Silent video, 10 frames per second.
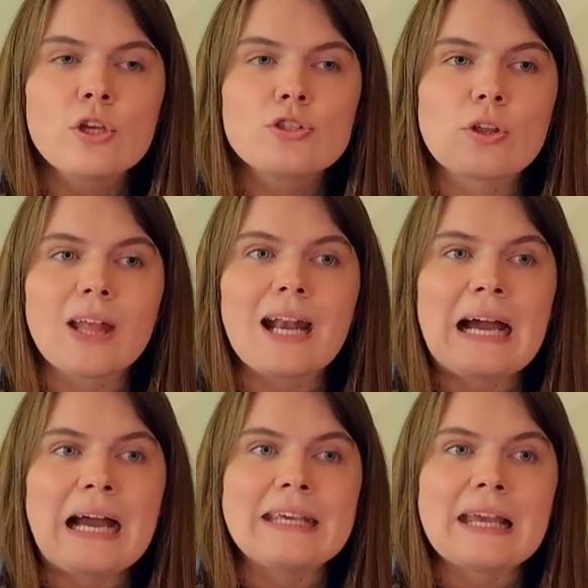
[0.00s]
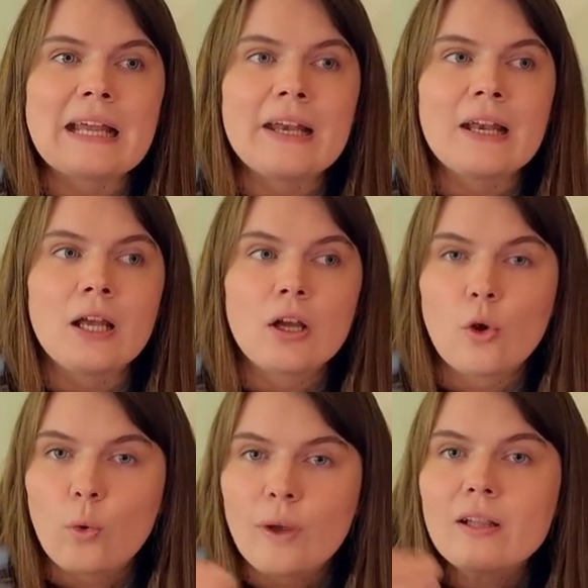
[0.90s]
so that I can
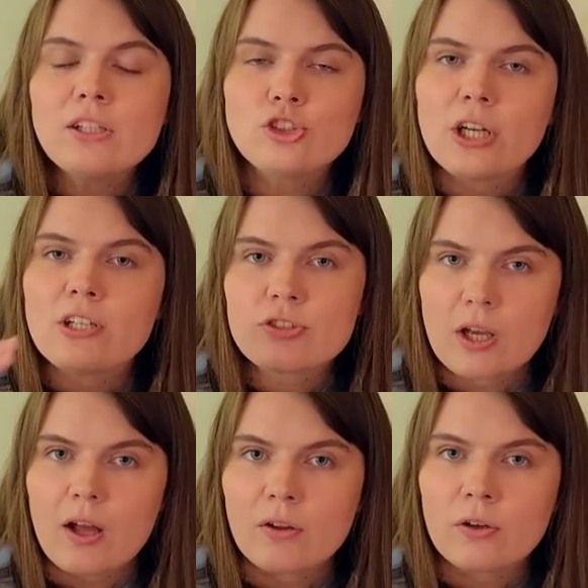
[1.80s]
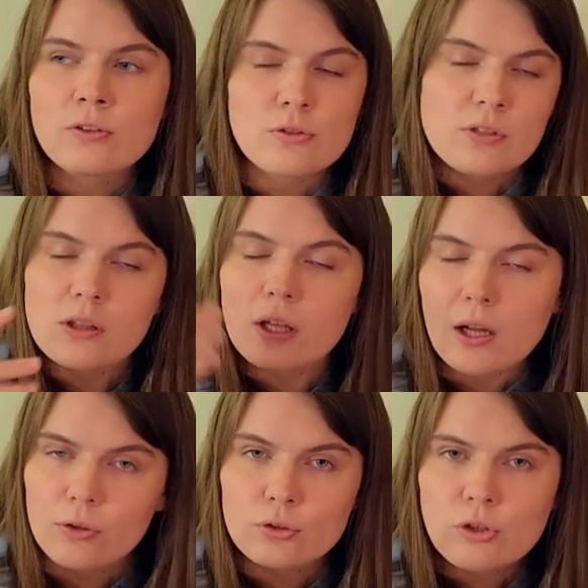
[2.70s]
quickly change the color using the
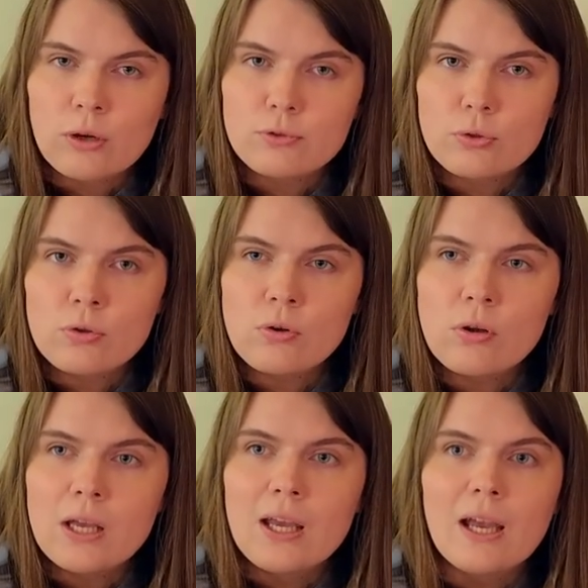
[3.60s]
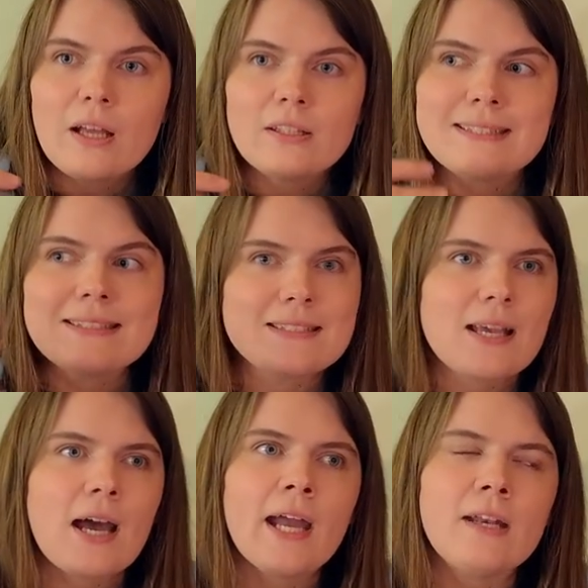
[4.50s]
color drop tool to
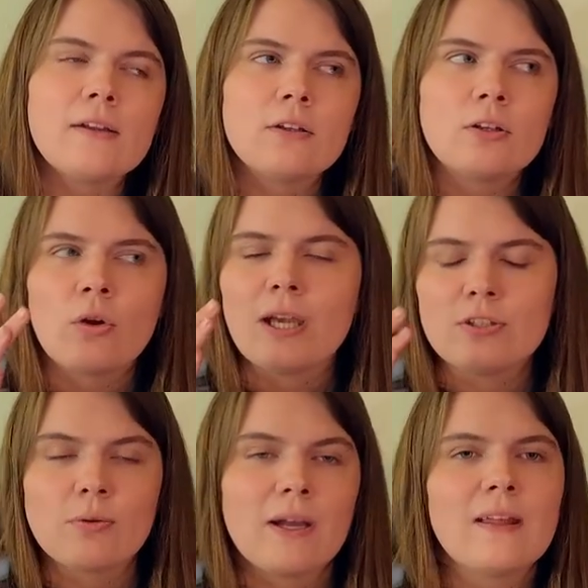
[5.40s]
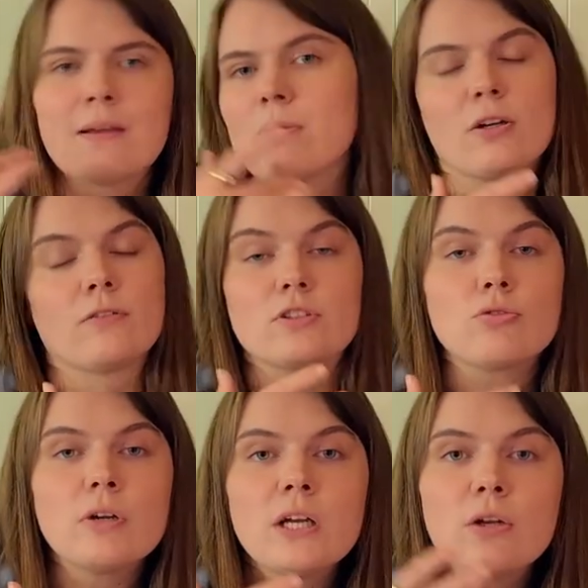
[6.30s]
decide, okay, do I like it better if it's
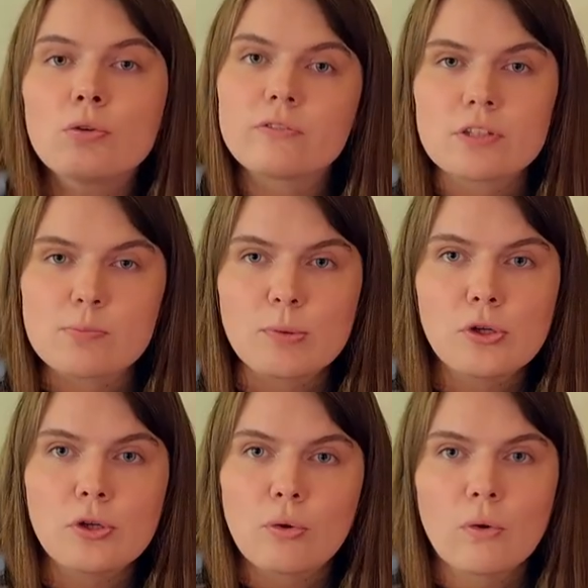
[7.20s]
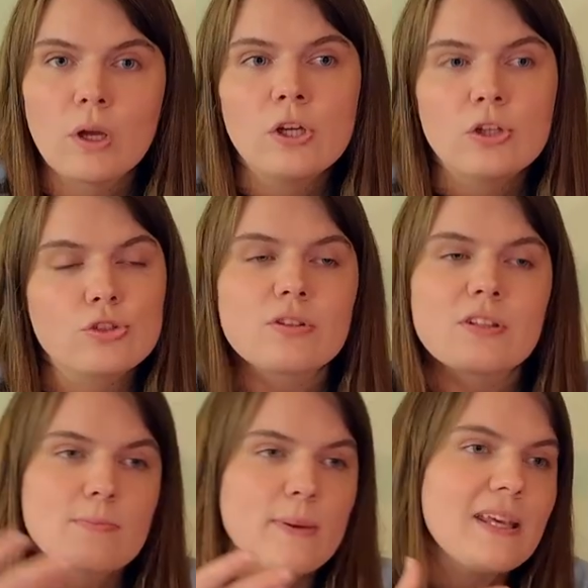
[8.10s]
green or if it's blue? Should
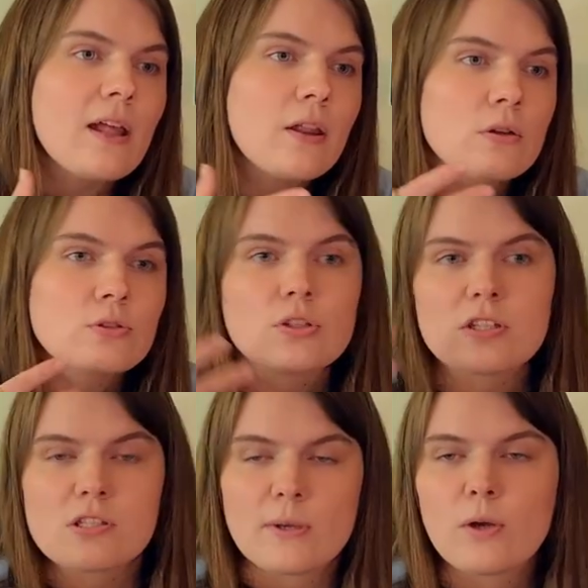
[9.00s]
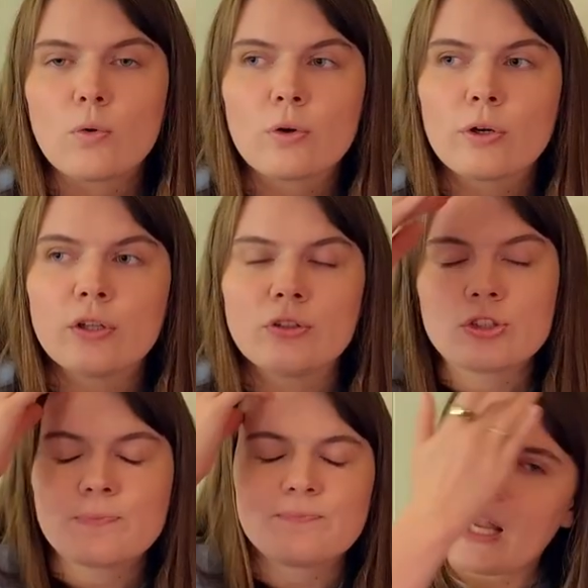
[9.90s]
this be yellow? Should this be
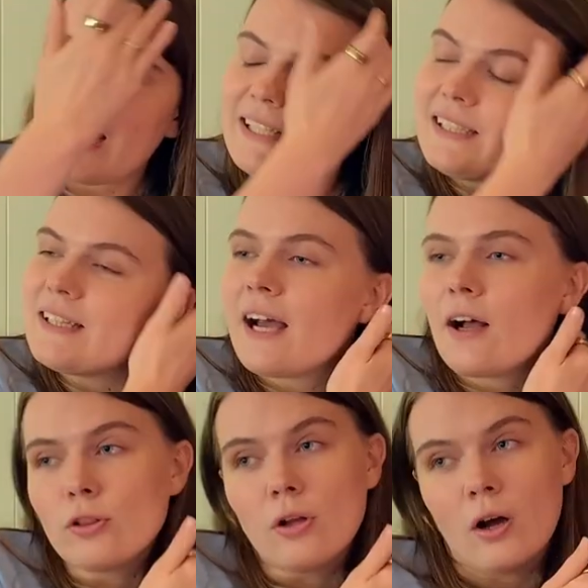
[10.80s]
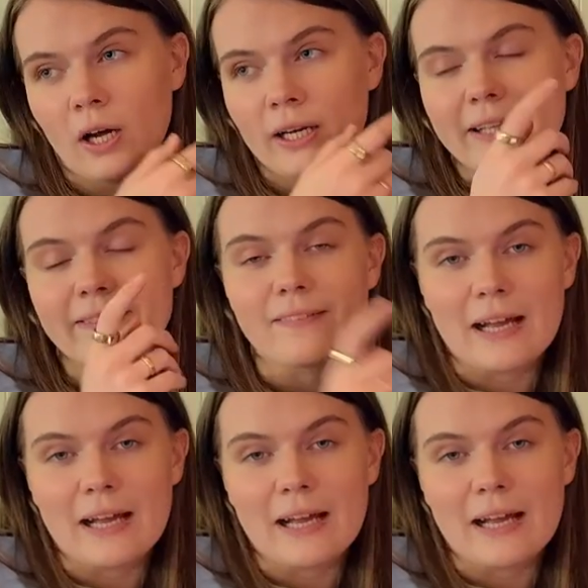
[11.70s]
orange? I did that a lot in the